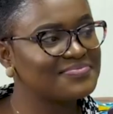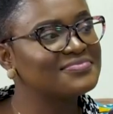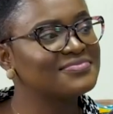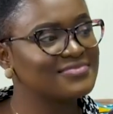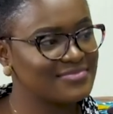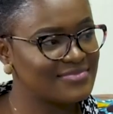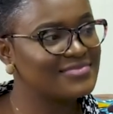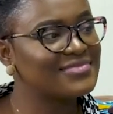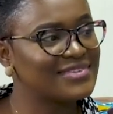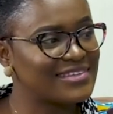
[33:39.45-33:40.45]
life we got
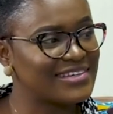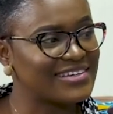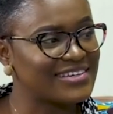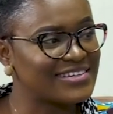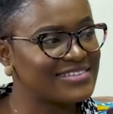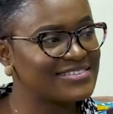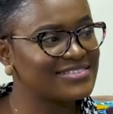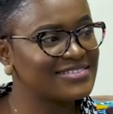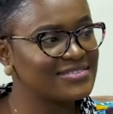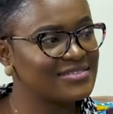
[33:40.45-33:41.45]
ourselves yes. into. And
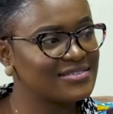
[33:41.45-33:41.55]
with one